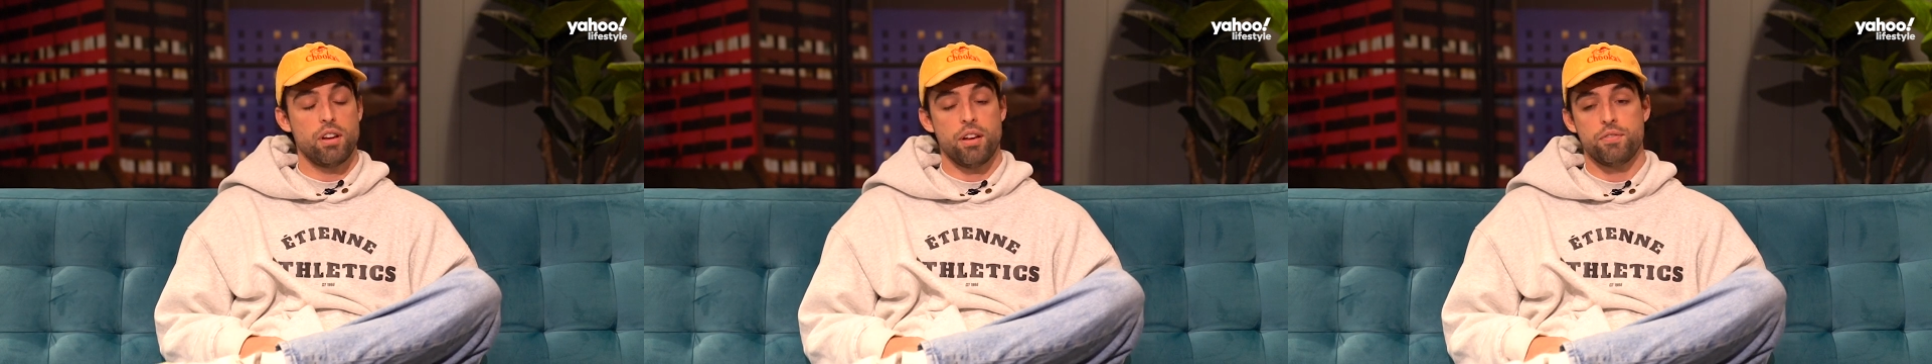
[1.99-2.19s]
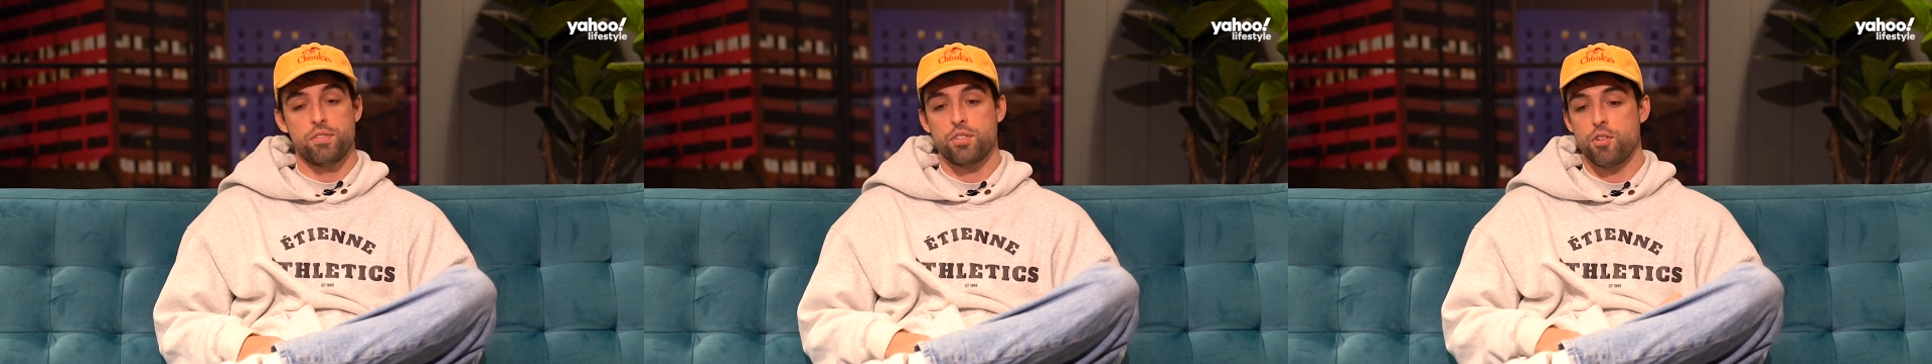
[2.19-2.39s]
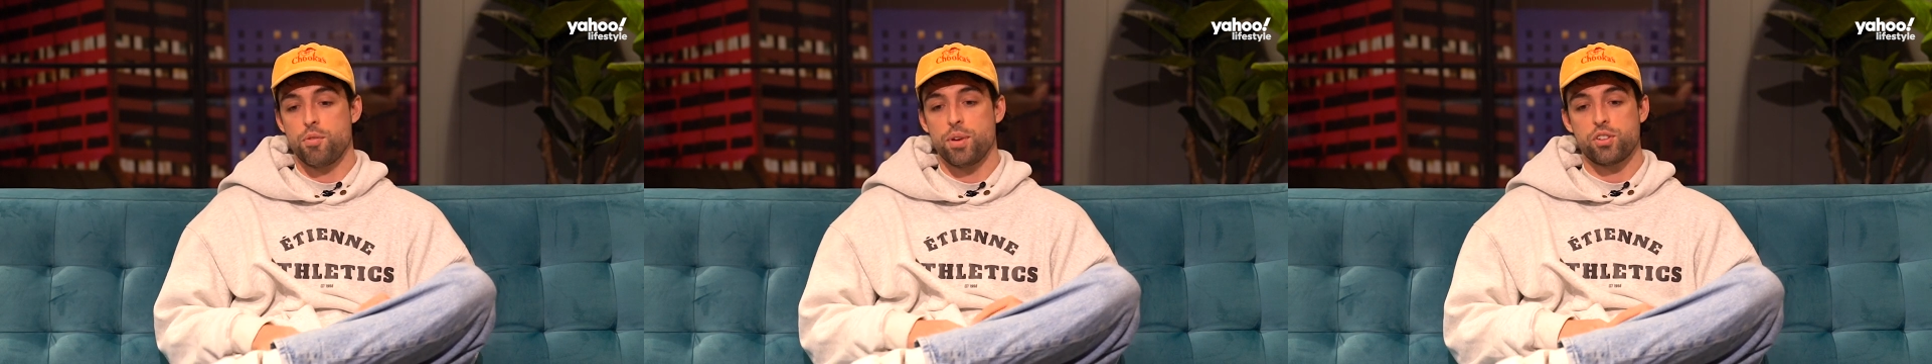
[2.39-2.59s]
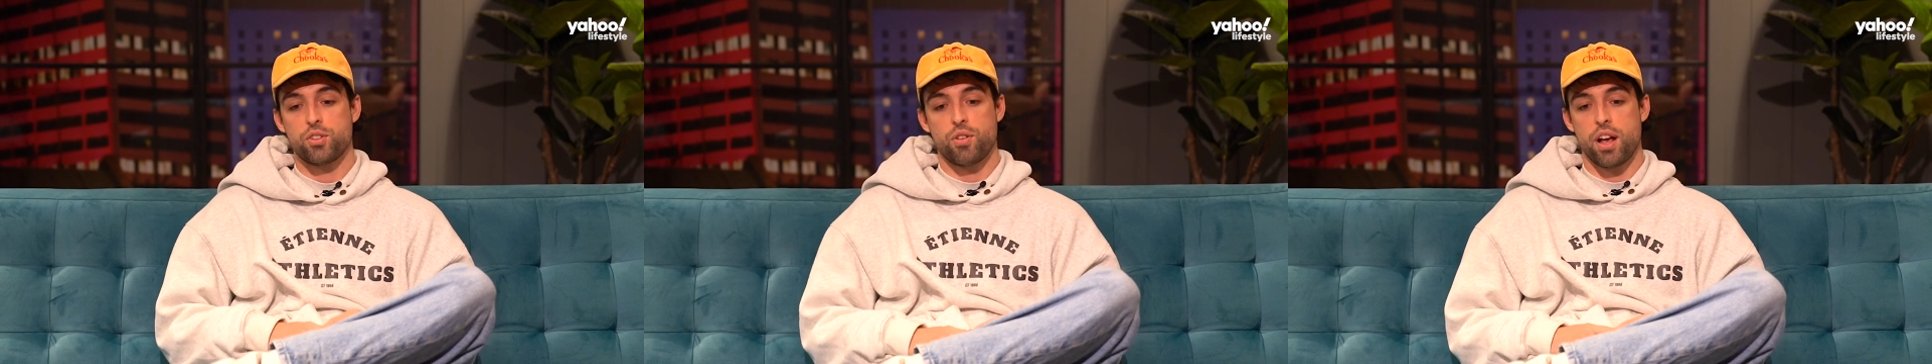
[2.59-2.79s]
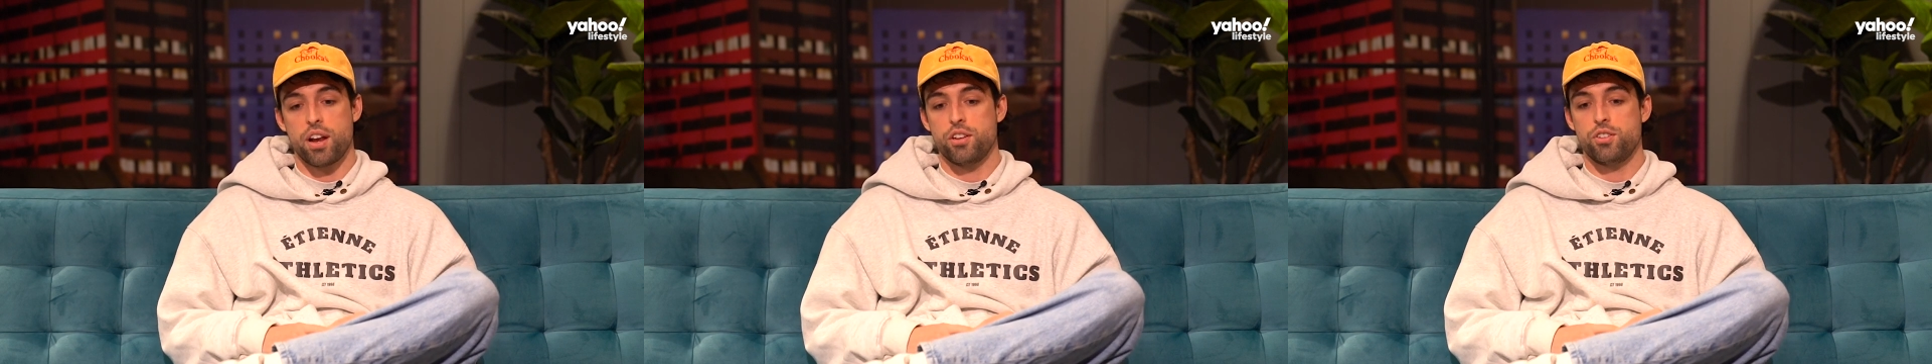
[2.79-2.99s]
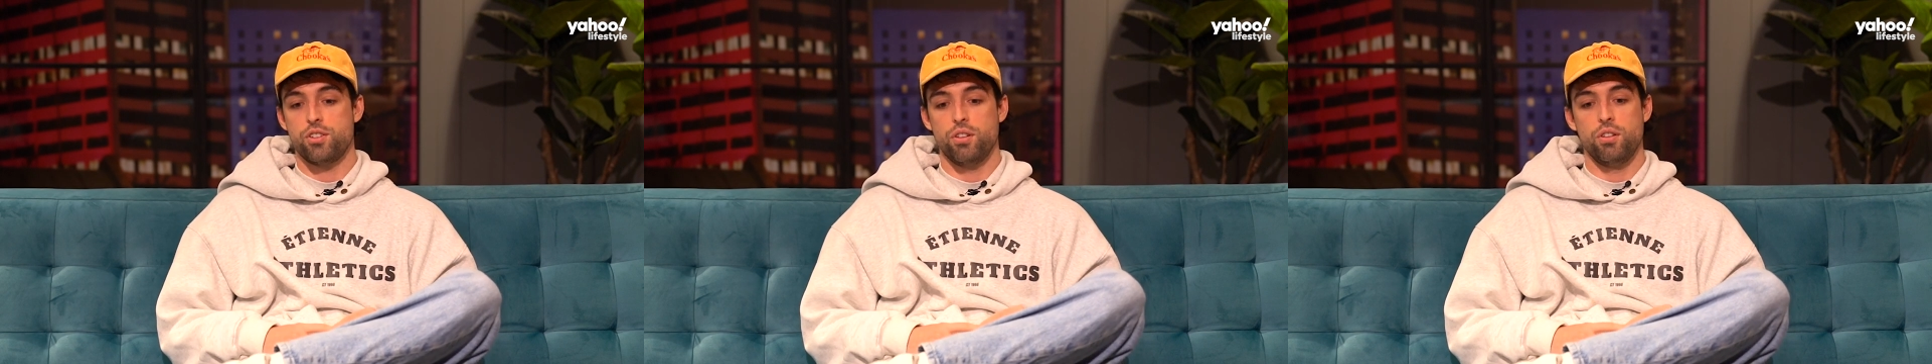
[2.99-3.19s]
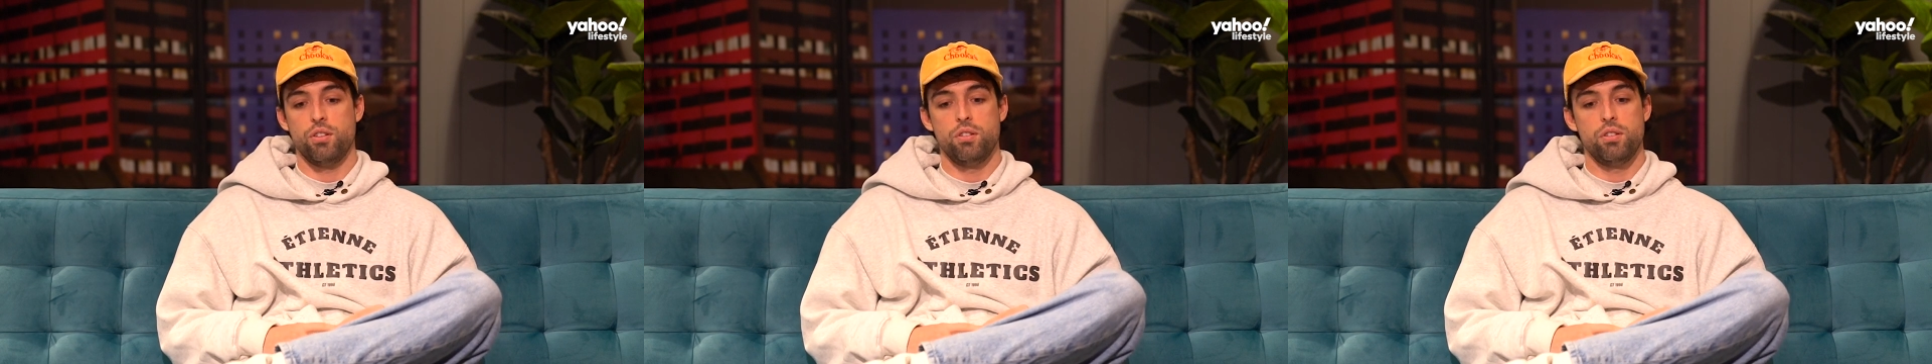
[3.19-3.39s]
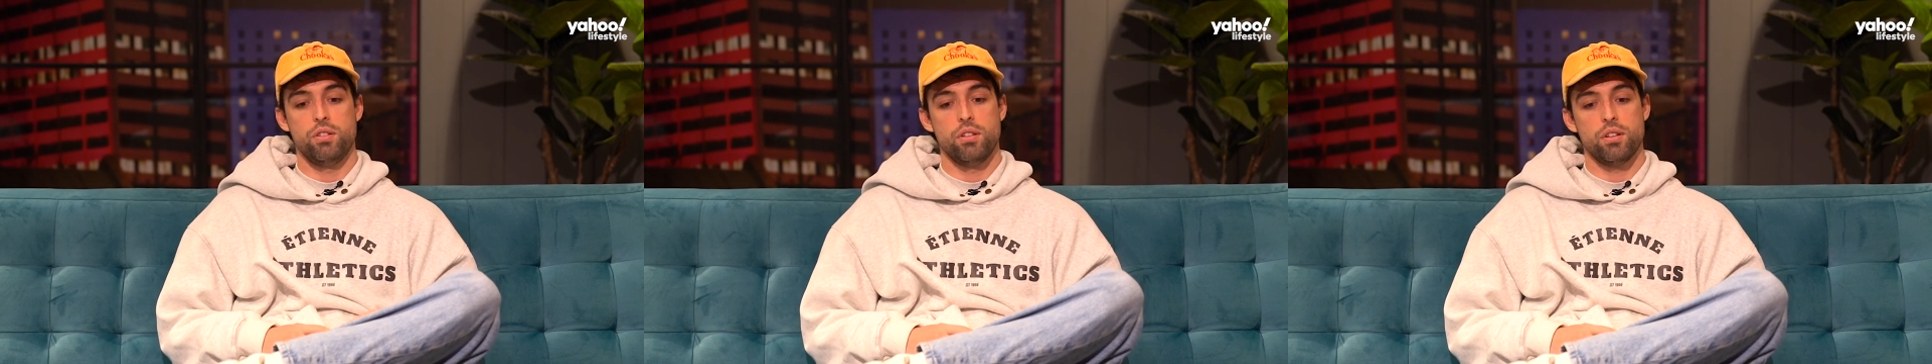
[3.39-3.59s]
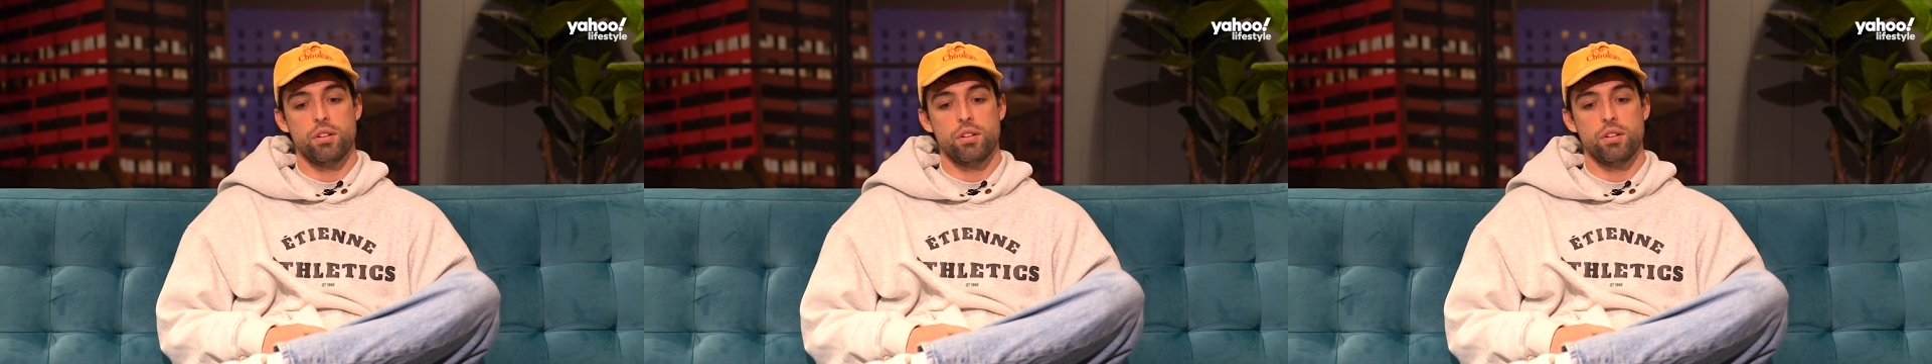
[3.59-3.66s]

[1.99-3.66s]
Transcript: I have so much gratitude